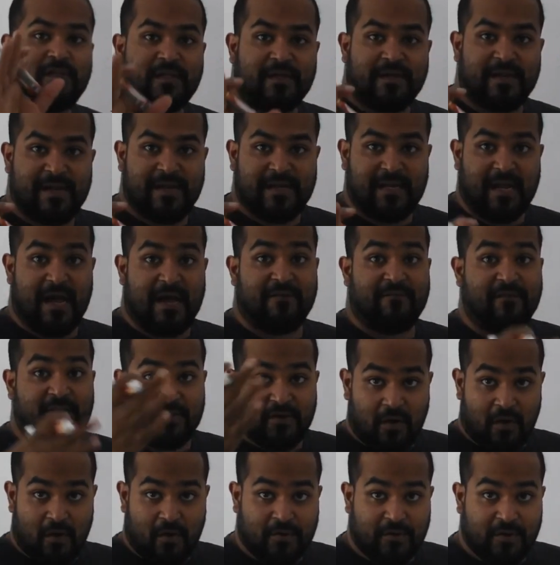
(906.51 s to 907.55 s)
the rate. I will
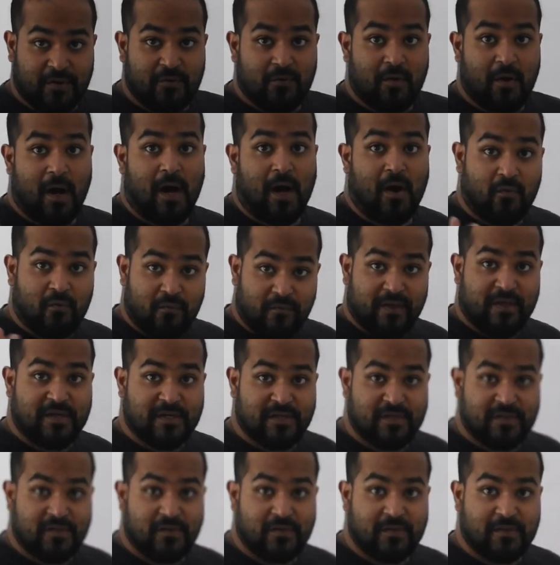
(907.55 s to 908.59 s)
talk to you how we
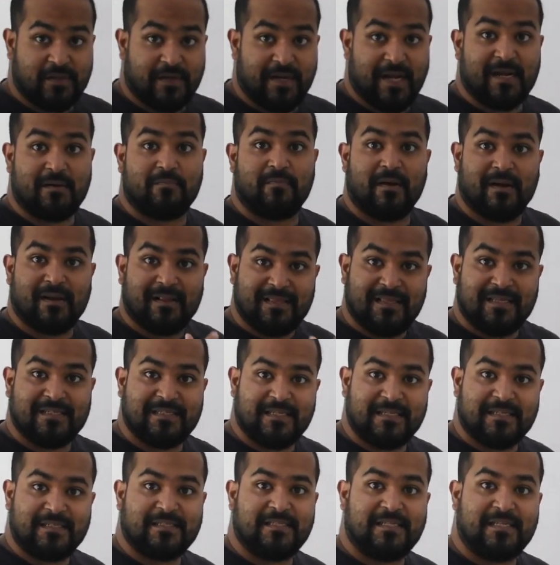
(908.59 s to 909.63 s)
control the rate, but this
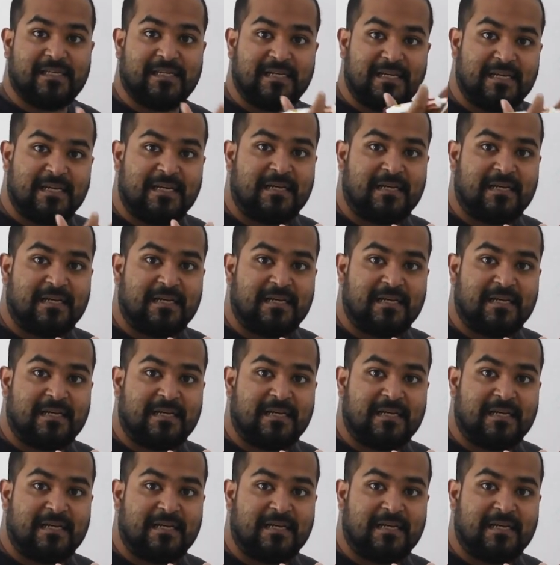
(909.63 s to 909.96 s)
is the